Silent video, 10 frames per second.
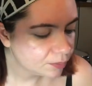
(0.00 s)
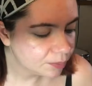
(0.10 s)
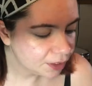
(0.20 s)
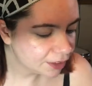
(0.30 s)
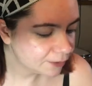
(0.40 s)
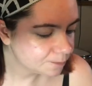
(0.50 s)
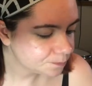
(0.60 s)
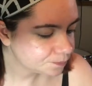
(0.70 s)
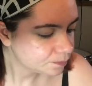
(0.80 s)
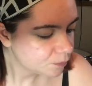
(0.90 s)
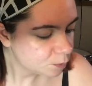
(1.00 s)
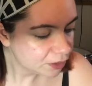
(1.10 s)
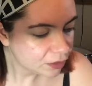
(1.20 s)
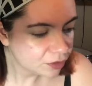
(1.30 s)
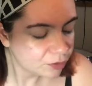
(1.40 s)
but it's
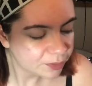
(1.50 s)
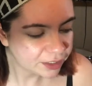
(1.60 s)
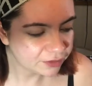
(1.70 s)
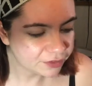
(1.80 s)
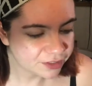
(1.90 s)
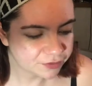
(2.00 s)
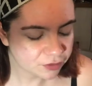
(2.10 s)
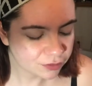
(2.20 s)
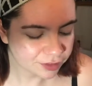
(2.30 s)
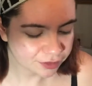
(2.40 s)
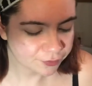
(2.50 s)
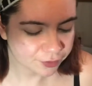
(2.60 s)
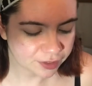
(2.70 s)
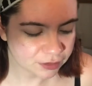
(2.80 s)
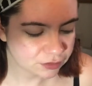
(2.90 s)
been a little bit of a difficult year for
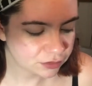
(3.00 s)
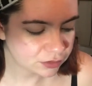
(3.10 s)
us,